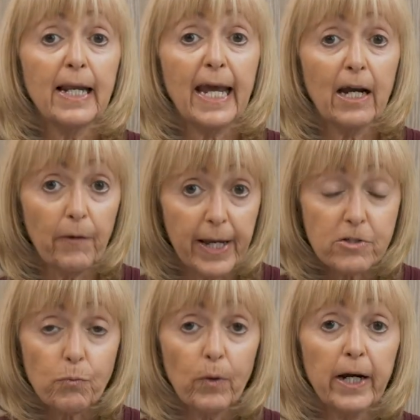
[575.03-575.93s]

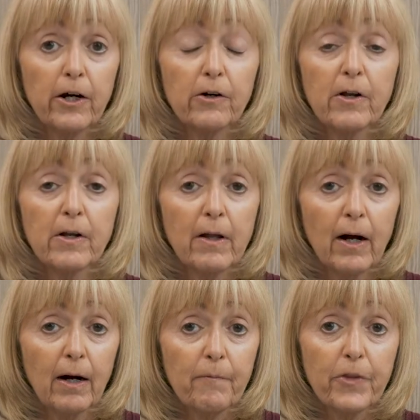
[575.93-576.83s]
areas where
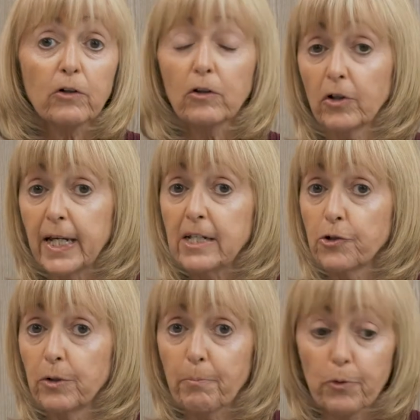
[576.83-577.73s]
they're looking
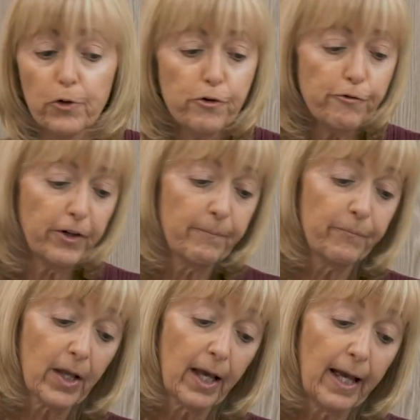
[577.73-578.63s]
to improve.
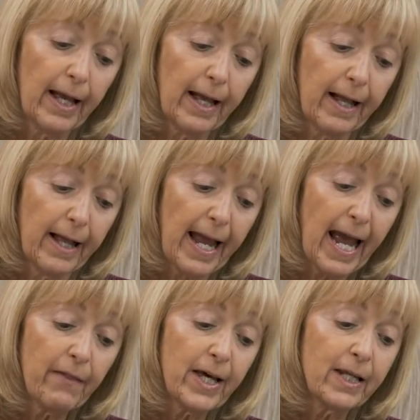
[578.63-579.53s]

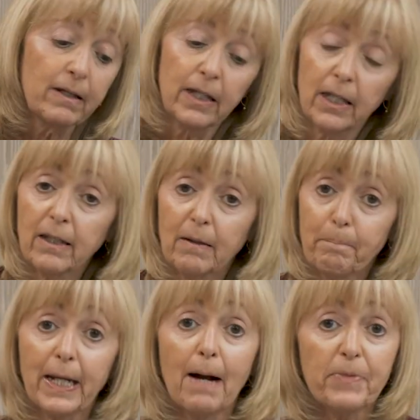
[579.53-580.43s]
And then you
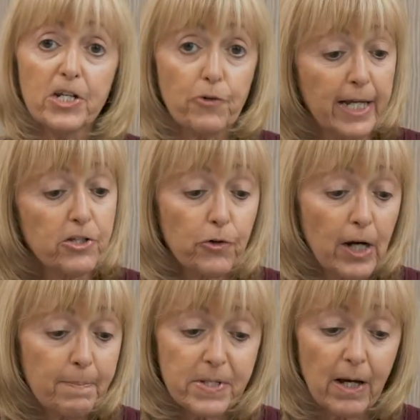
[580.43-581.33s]
pick up the
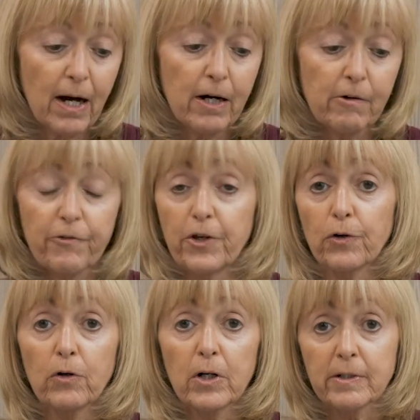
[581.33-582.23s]
transcripts of
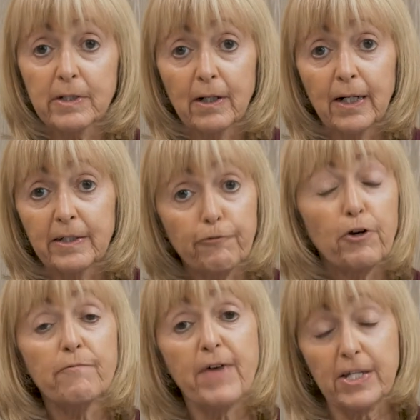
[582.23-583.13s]
your
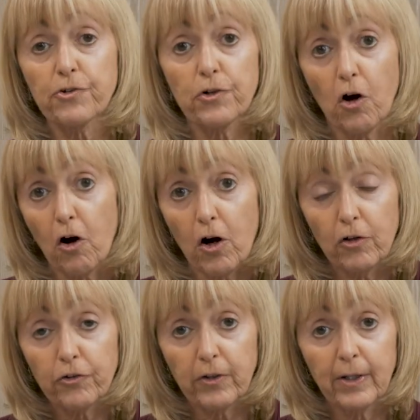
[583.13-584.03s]
different investor
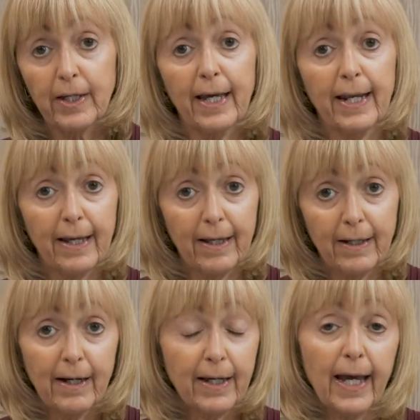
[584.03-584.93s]
calls, and
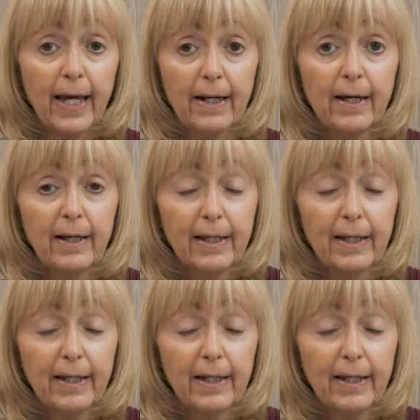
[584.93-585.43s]
again,